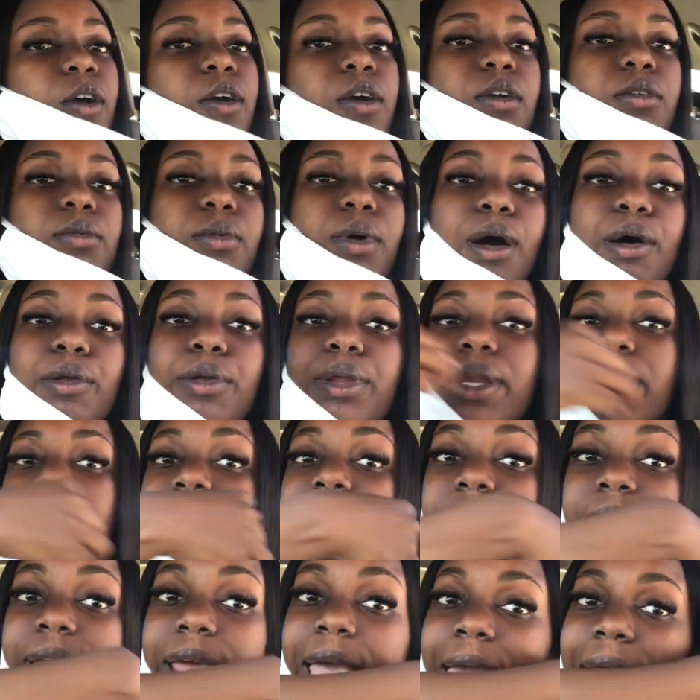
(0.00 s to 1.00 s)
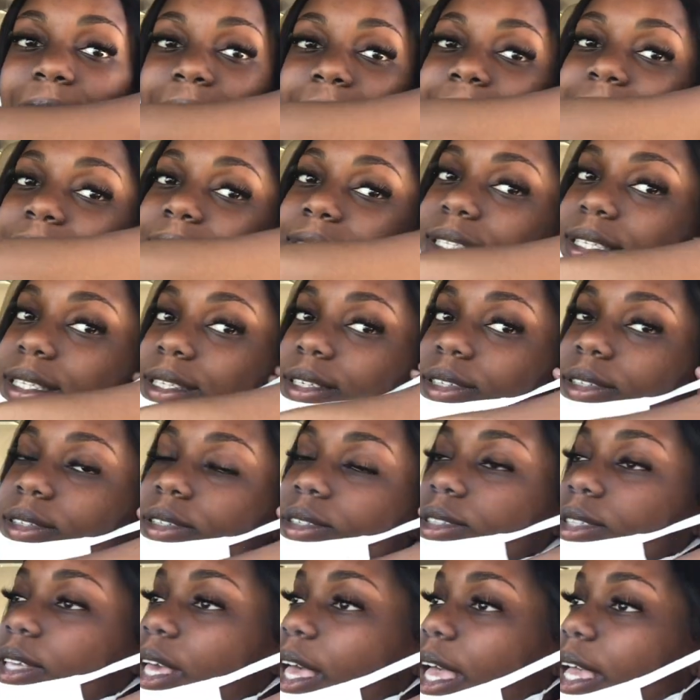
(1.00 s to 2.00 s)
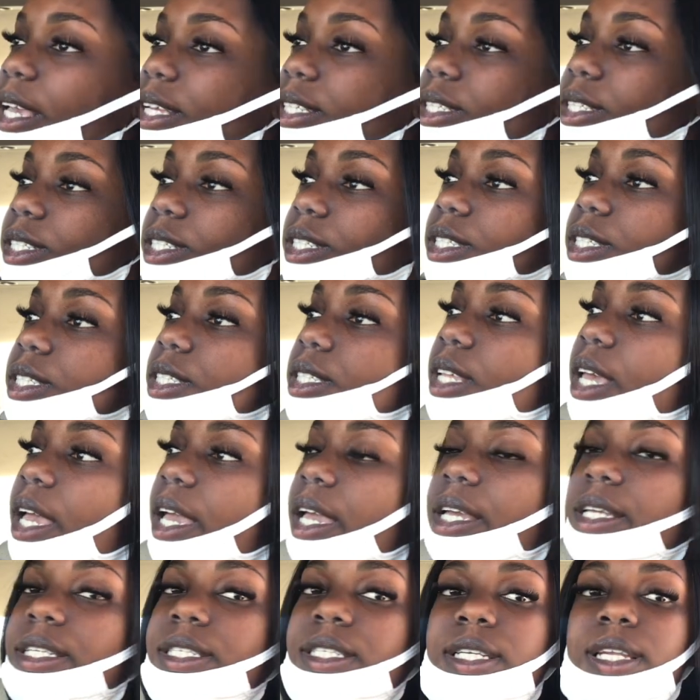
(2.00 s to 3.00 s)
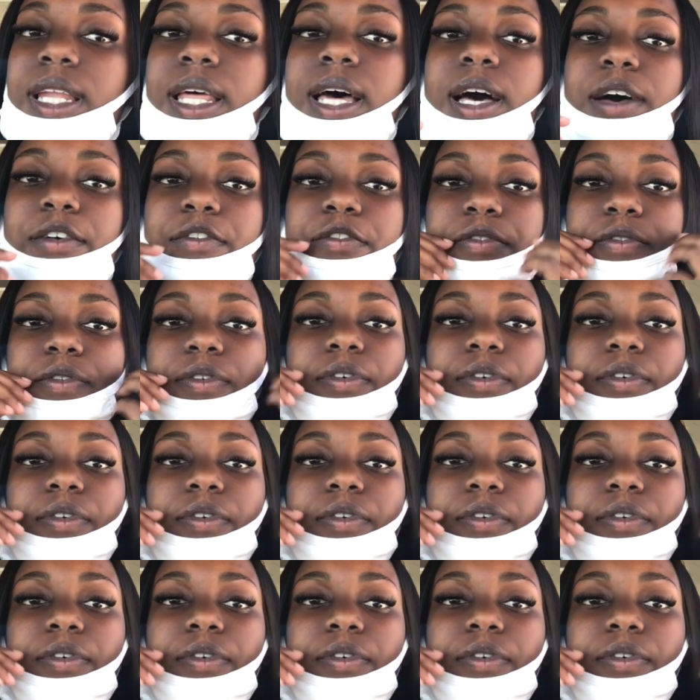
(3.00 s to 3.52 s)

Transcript: Corona need the exit stage left.